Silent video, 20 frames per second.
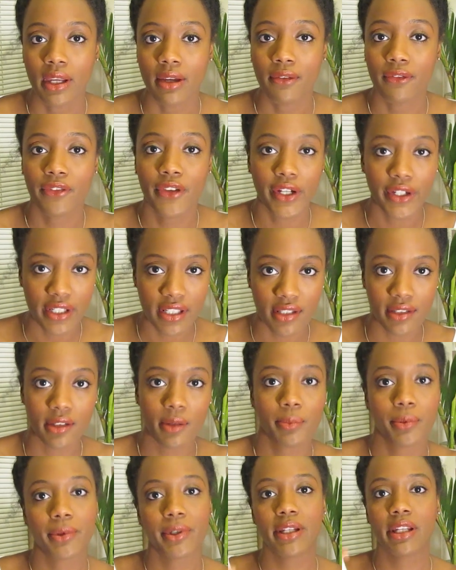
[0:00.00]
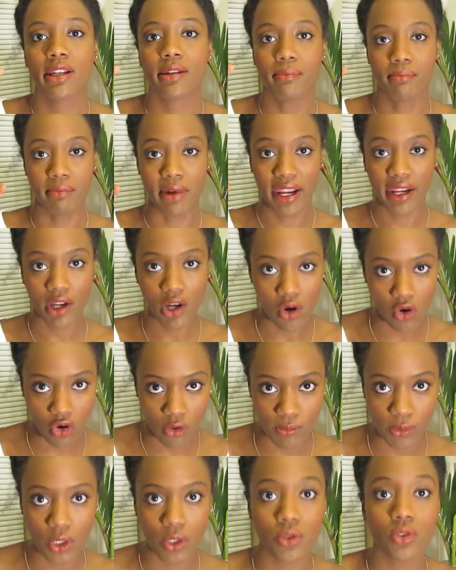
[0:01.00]
Very slippery. My
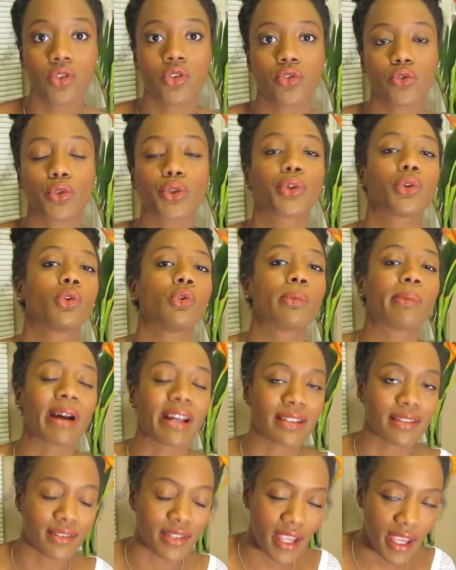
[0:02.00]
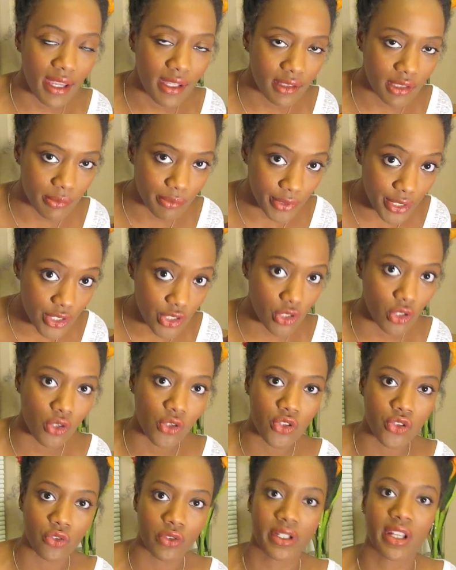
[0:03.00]
comb goes through, my detangling brush
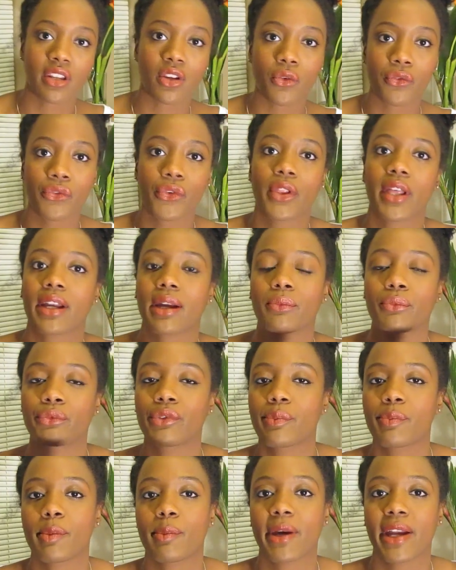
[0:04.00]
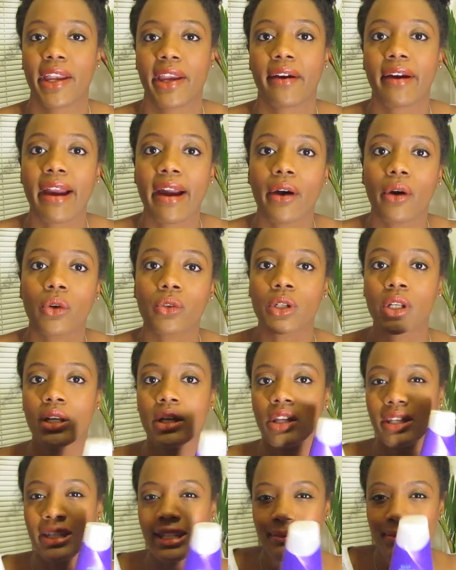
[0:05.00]
goes through, and I don't feel like I'm ripping my hair out
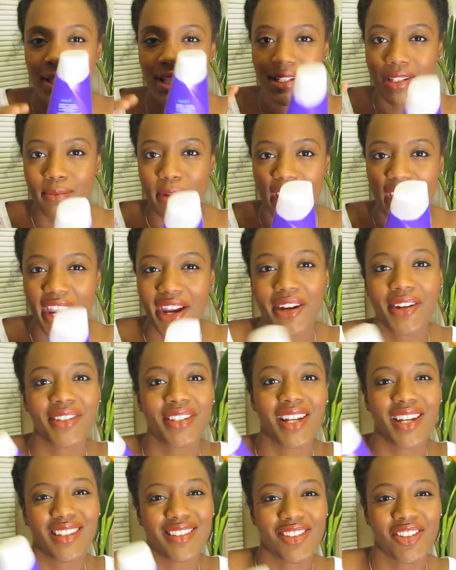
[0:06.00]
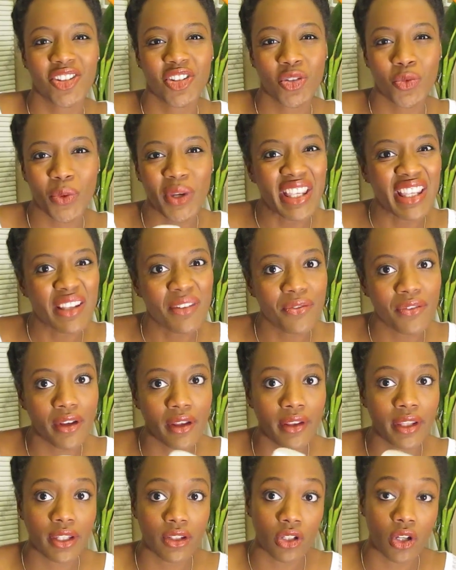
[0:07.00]
because my hair is kind of squeaky
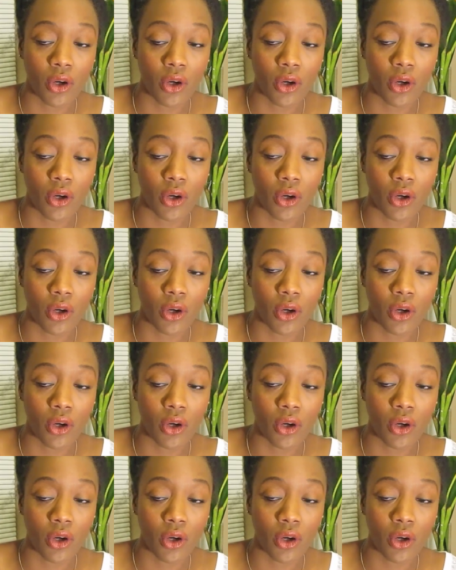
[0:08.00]
feeling.